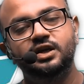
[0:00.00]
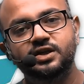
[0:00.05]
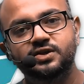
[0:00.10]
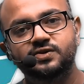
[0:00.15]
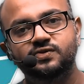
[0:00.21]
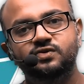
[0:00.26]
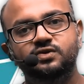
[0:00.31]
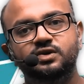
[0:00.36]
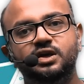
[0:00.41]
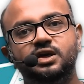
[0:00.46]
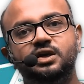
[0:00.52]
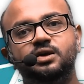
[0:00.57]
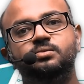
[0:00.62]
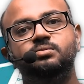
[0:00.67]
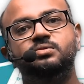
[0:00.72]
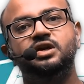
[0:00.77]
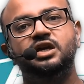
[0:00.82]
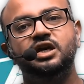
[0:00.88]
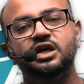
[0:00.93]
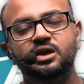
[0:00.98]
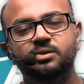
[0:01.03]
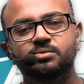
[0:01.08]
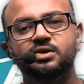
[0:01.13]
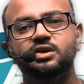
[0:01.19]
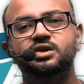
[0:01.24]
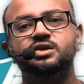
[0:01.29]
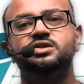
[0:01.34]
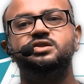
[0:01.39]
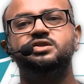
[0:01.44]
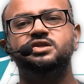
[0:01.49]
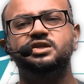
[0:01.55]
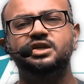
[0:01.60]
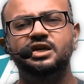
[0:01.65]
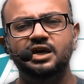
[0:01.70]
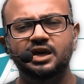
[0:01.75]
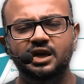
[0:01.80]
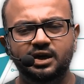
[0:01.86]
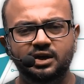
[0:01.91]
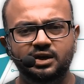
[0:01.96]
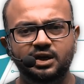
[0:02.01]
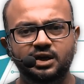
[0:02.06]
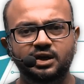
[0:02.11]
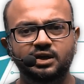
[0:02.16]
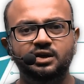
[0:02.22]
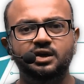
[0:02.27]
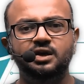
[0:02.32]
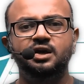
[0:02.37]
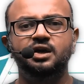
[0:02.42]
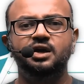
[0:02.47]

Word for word: SVM, k-means, KNN,